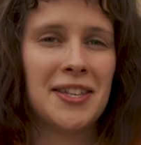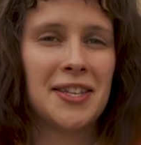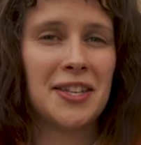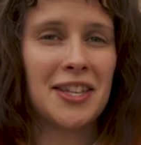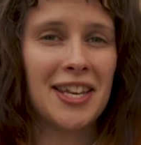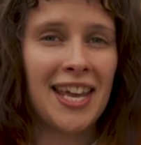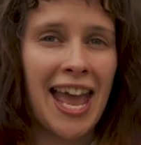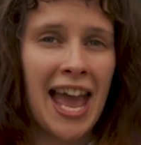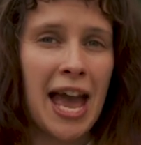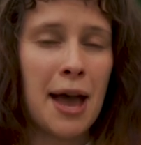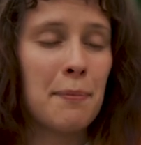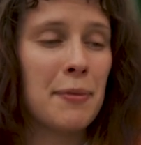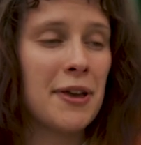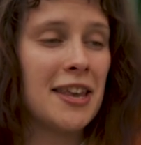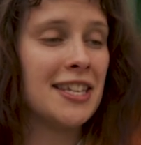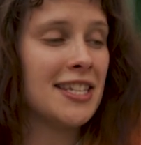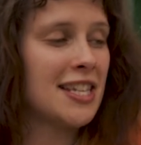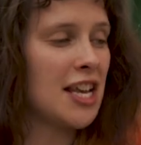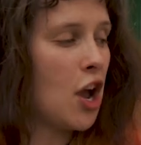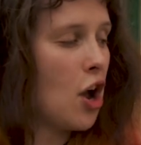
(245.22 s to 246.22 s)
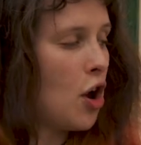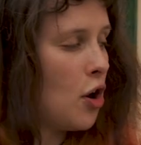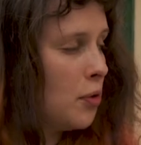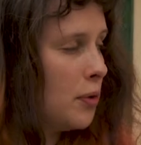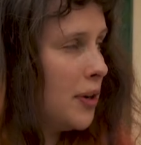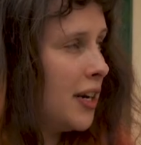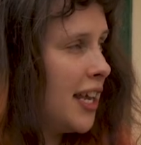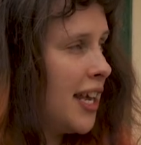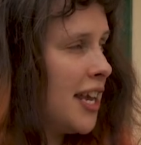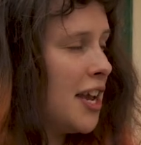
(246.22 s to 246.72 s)
So the cab is the
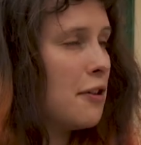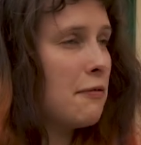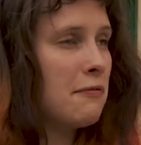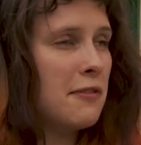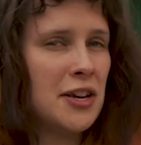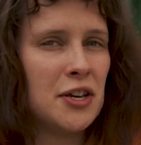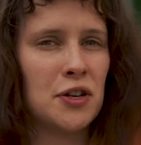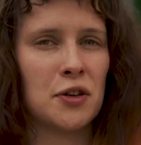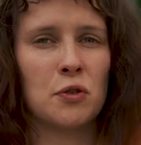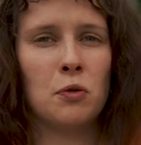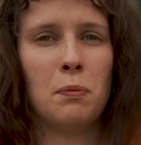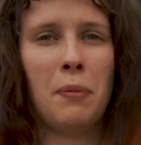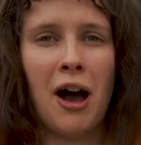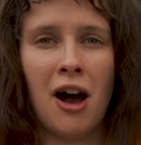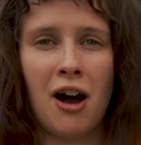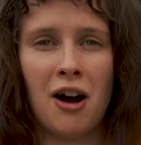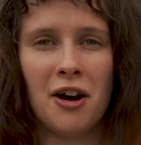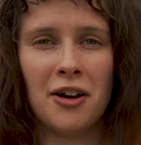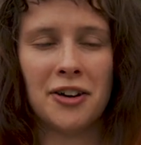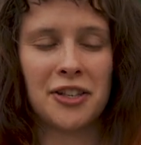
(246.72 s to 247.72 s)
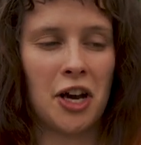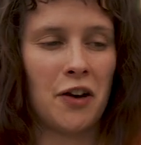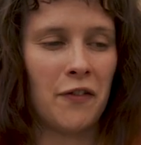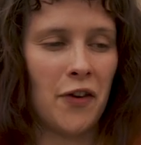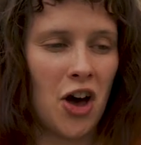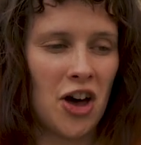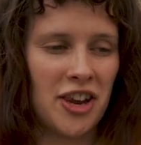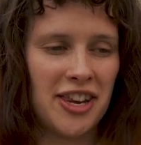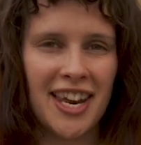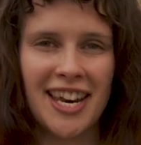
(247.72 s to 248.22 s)
only original part of
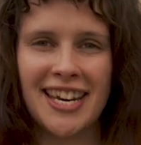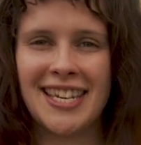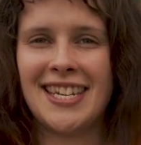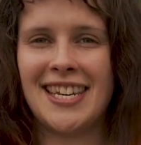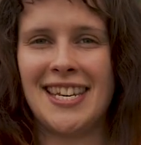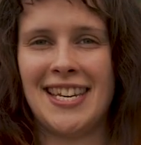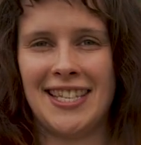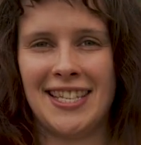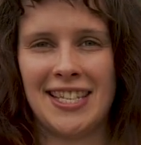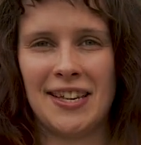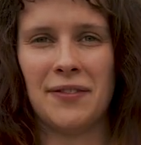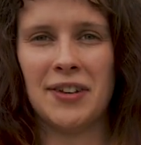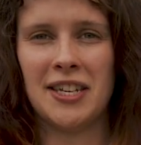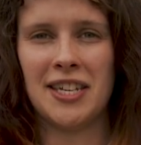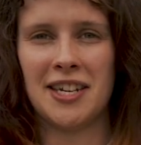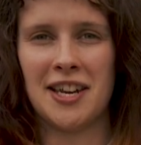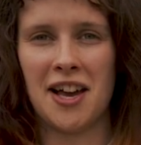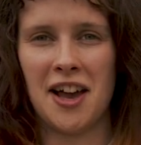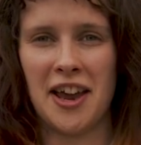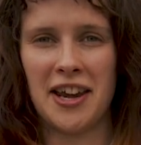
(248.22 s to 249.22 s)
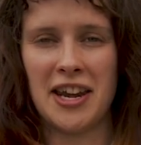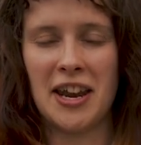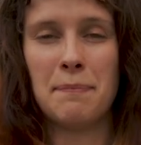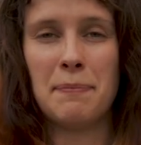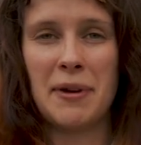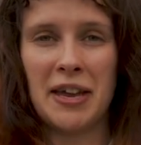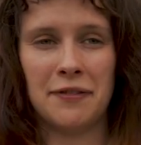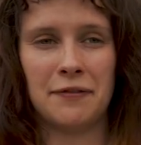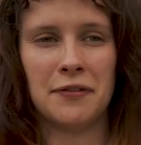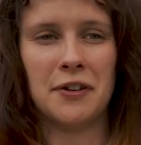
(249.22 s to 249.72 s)
our nineteen seventy-nine
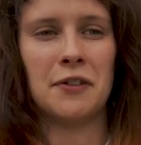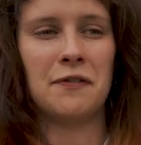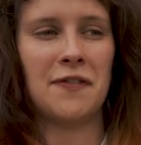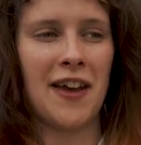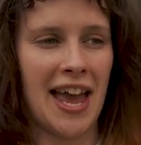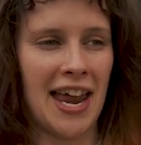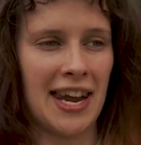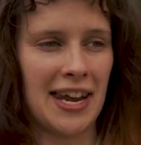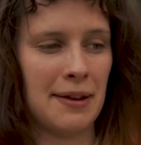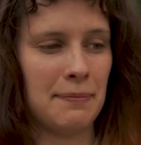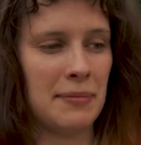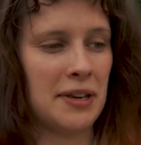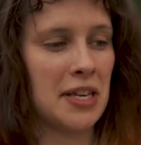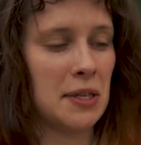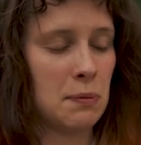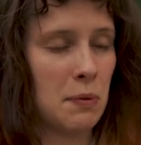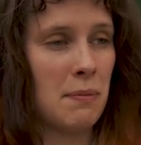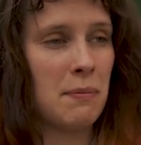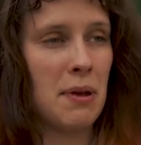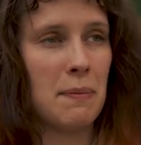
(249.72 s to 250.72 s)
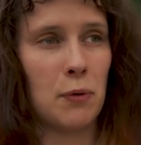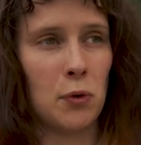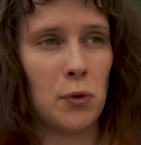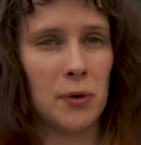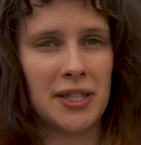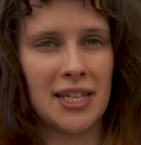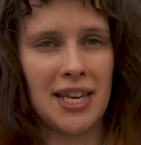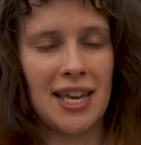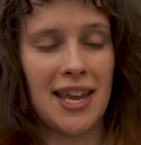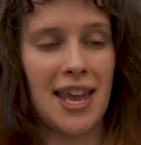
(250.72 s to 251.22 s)
Bedford van, because when we
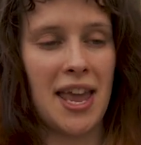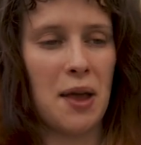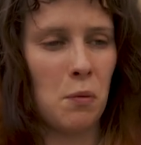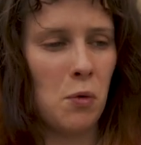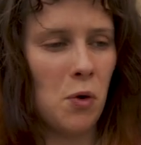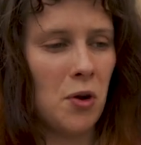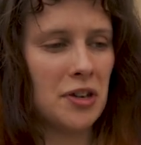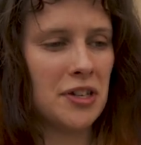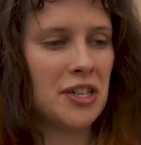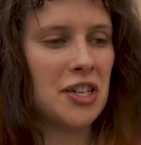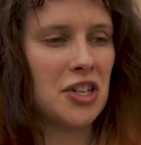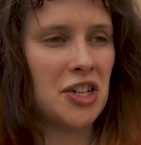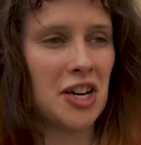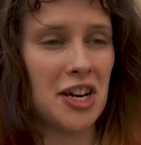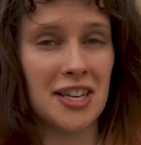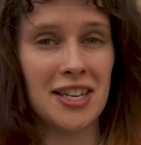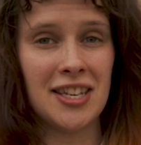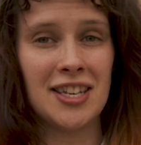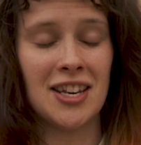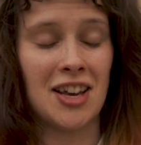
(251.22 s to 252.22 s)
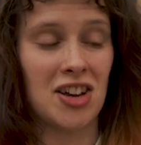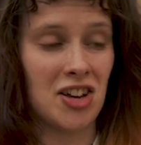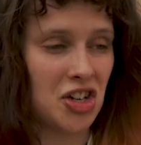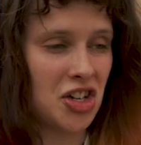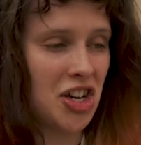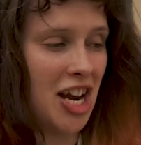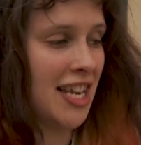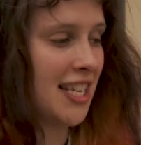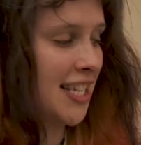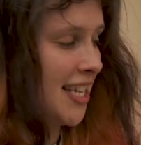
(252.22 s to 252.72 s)
bought it, it was just a
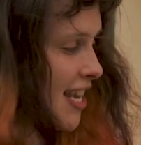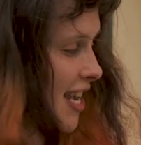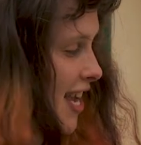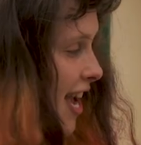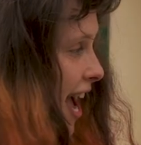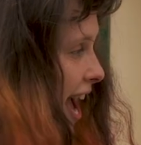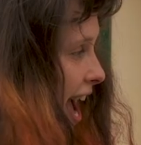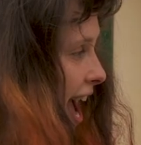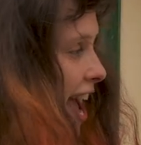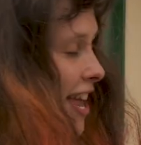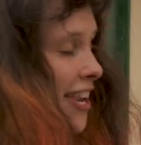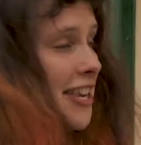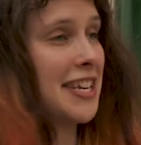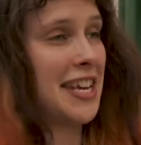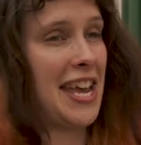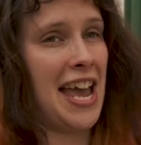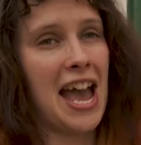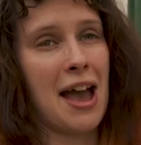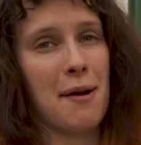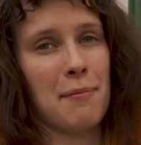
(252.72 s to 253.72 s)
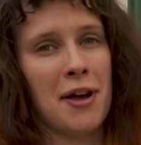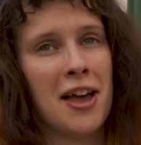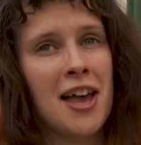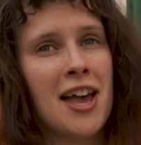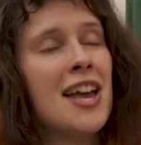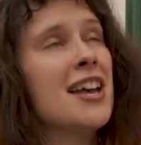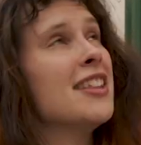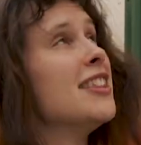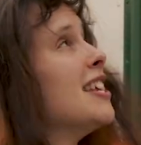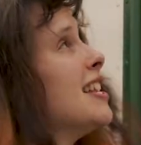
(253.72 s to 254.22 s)
chassis and a cab.
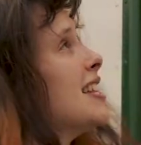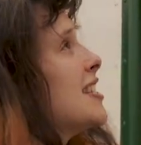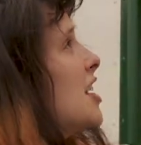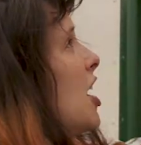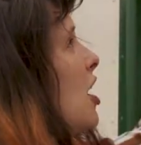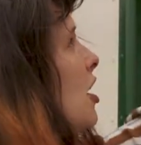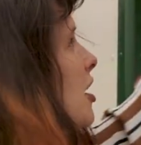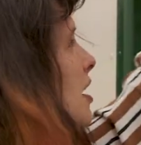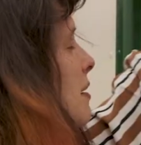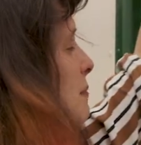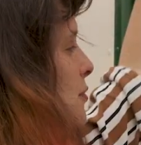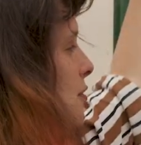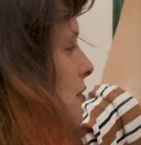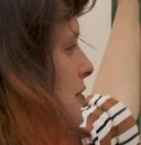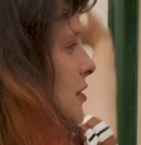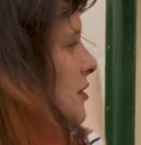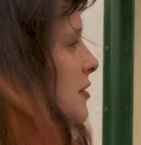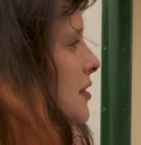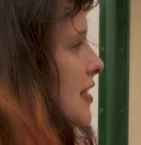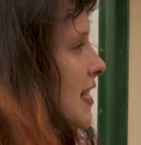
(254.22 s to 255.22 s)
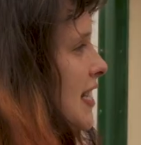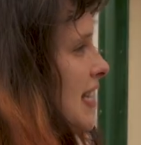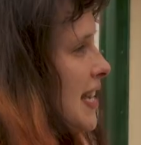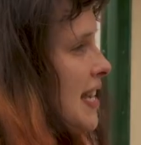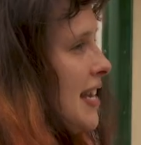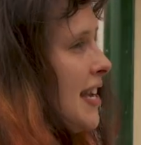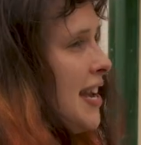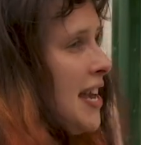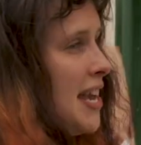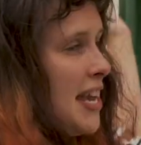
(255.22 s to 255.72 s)
The entire box you
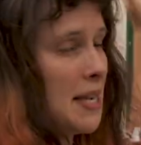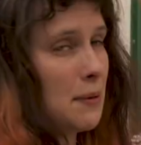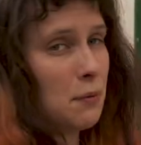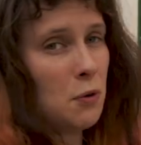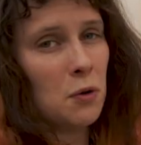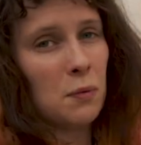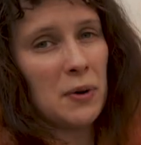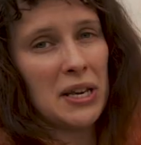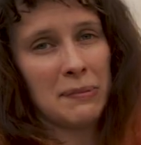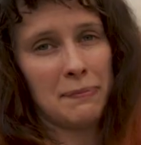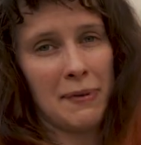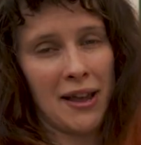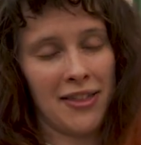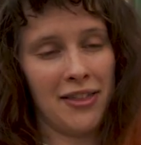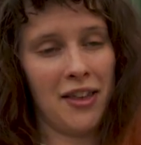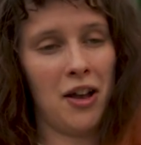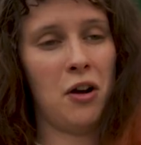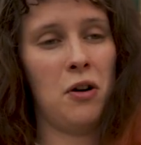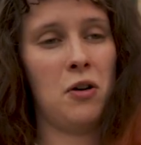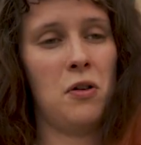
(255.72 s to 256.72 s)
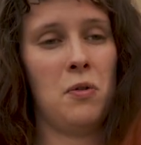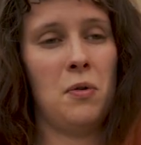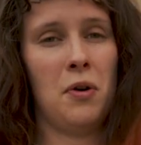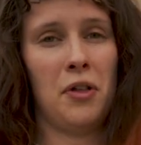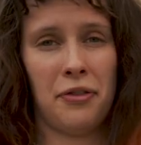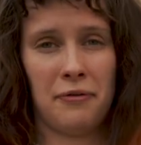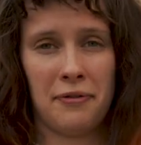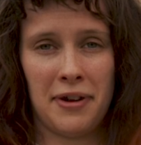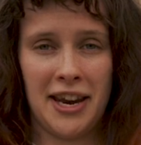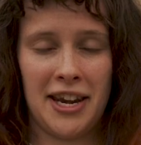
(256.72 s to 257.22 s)
see is what we spent the whole
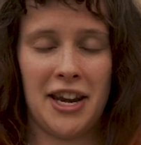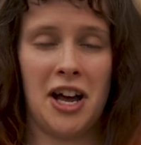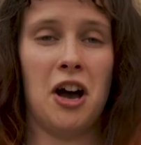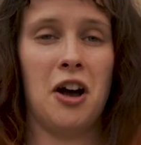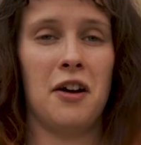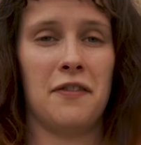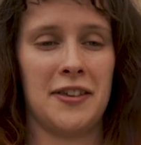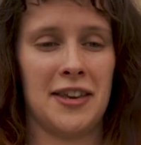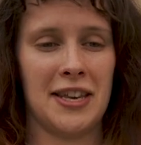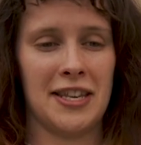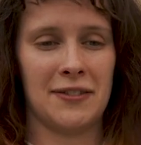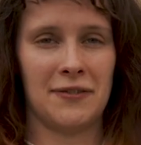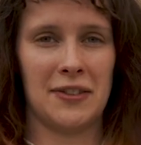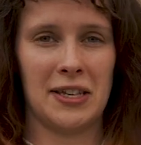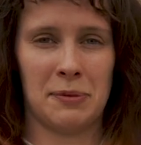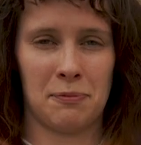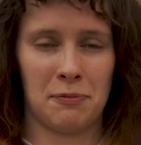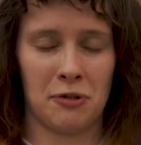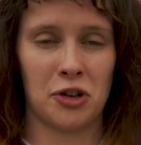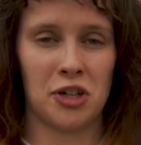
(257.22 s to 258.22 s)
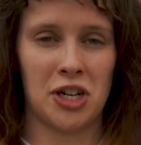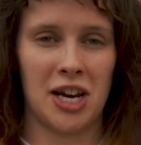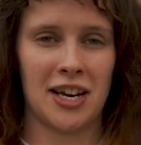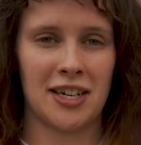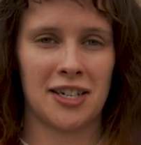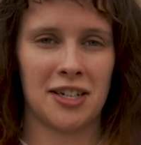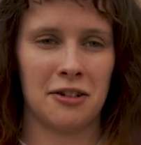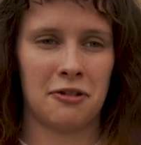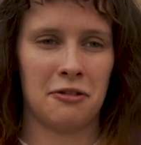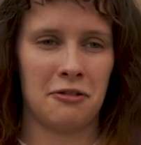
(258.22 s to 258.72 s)
three and a half years of this
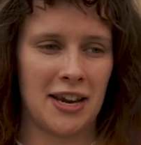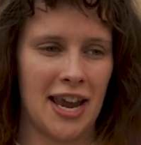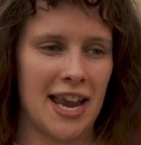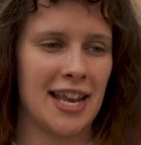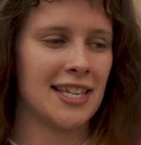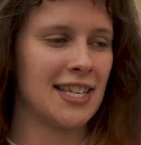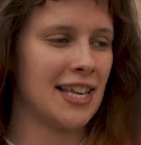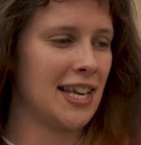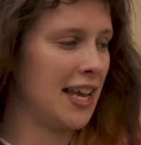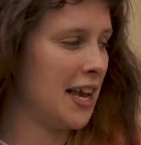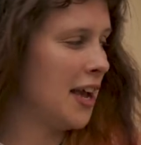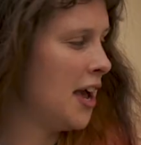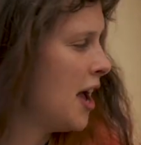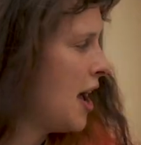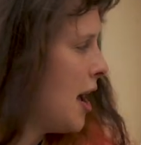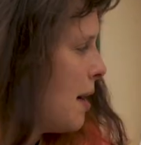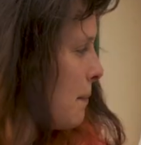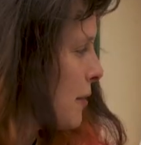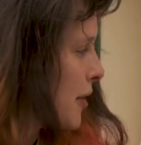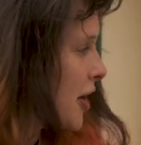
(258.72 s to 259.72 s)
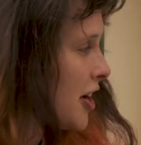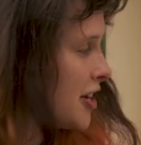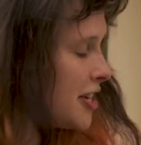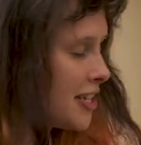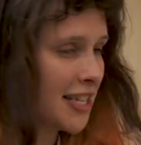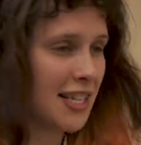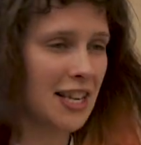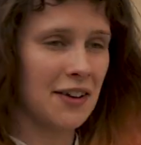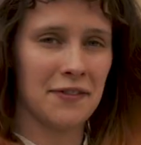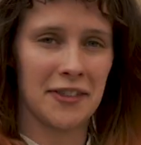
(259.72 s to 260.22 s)
project creating. But I
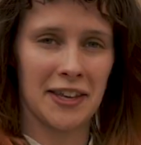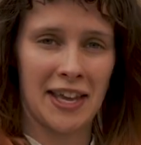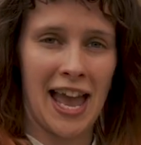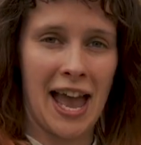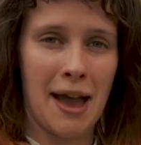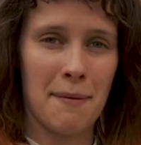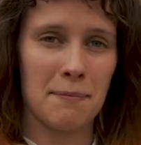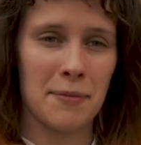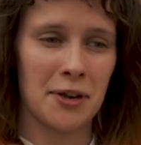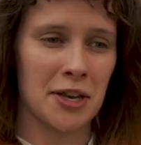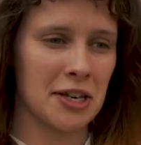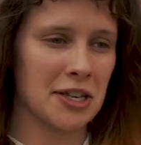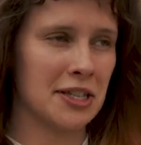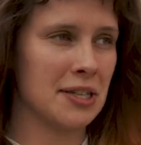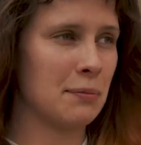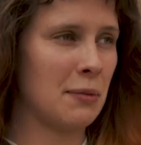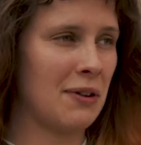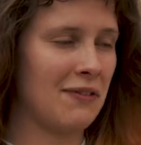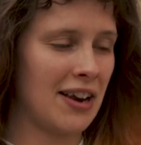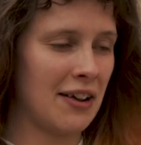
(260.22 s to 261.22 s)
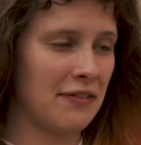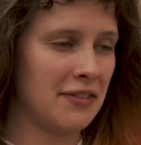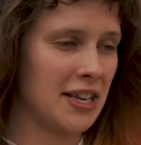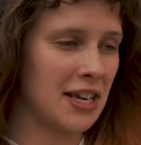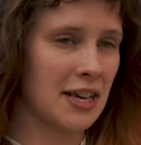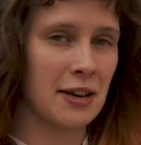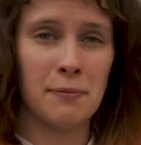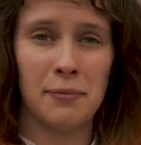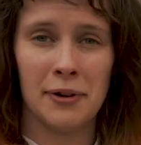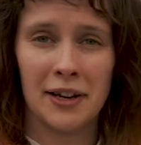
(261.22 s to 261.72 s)
just love the cab because we've left
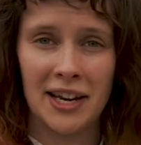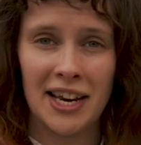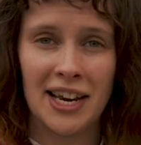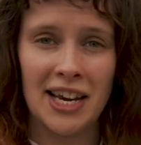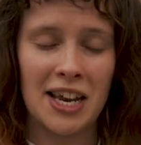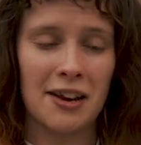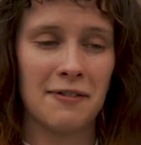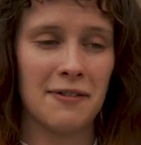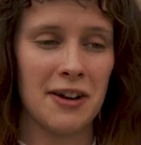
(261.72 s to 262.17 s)
it completely